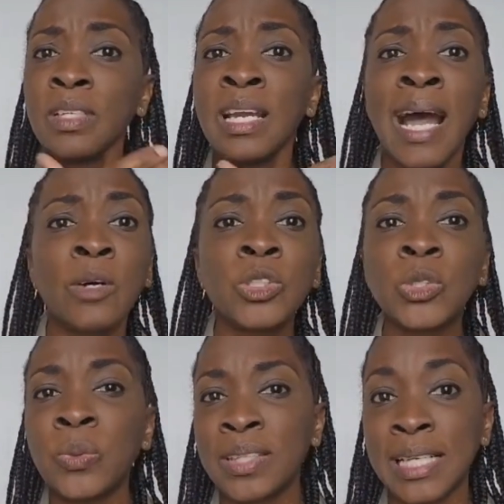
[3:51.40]
how to
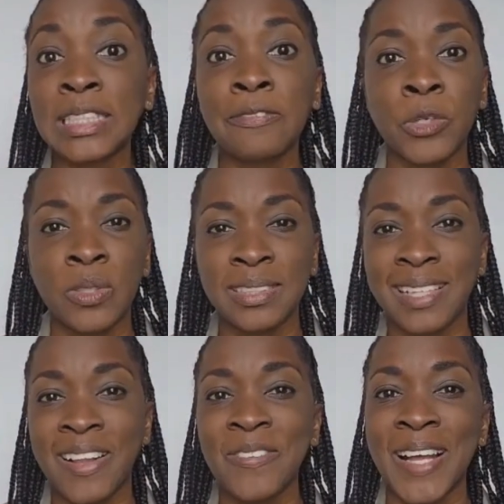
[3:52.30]
do things for
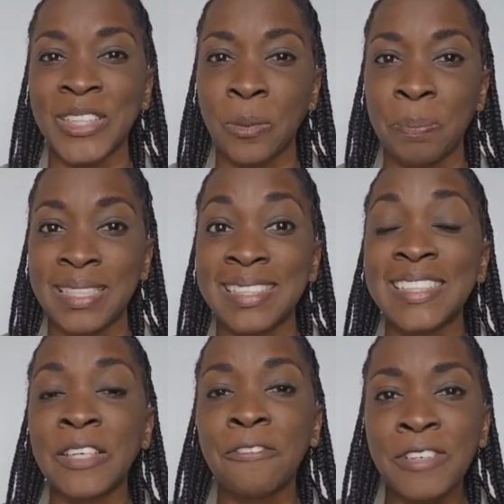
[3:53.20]
yourself and your business
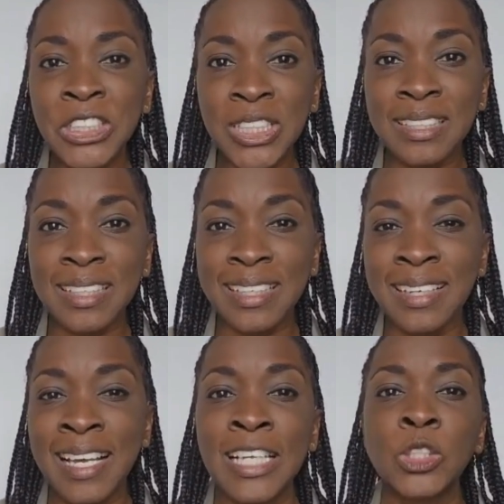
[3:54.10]
efficiently.
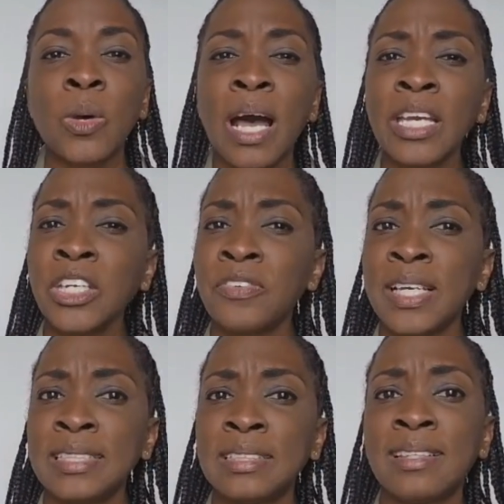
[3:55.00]
So I
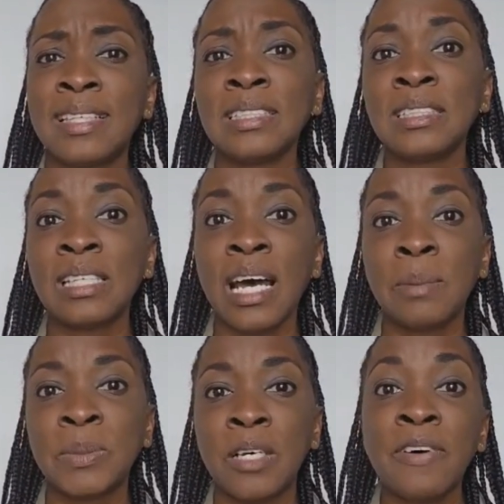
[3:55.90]
create these
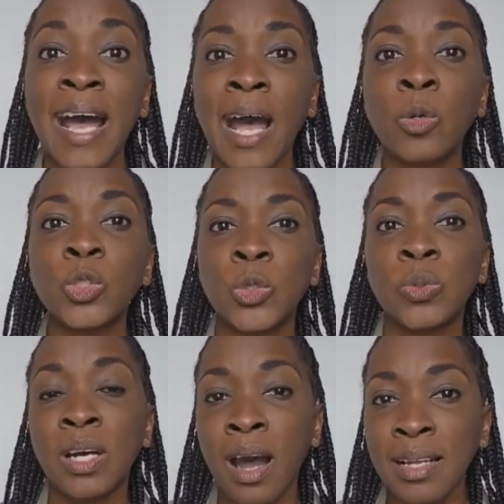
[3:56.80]
types of how to
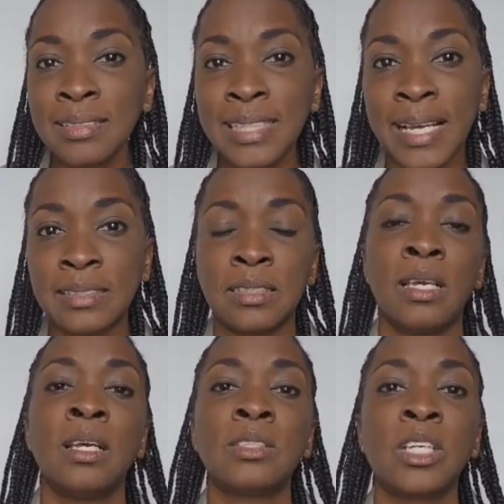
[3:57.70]
content
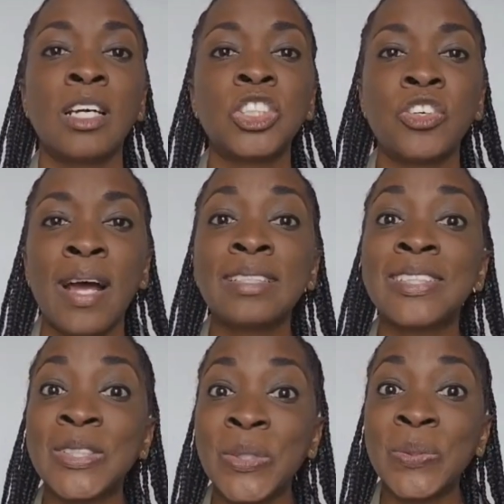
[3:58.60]
to attract
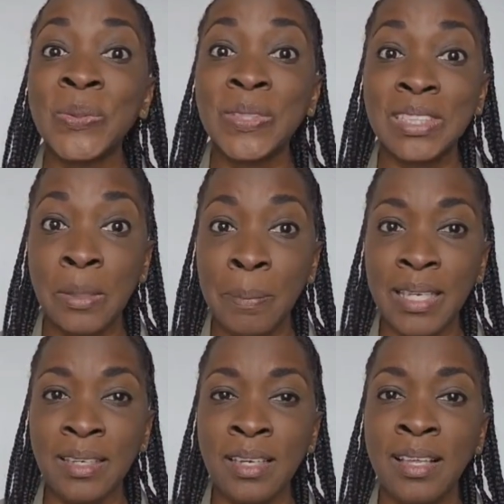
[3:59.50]
you to
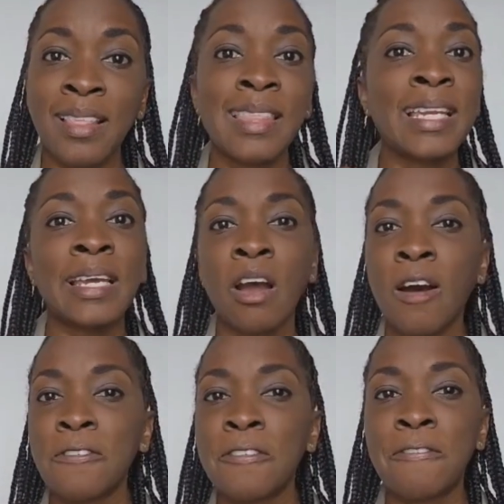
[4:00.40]
me. Then I
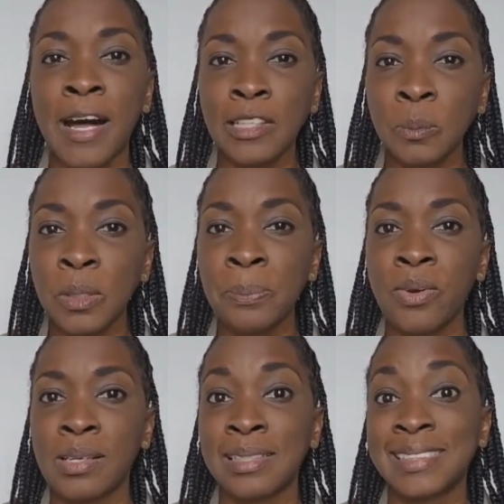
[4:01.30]
offer valuable
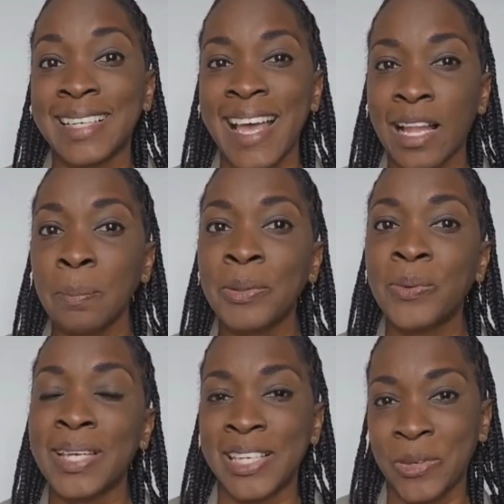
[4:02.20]
products to help you in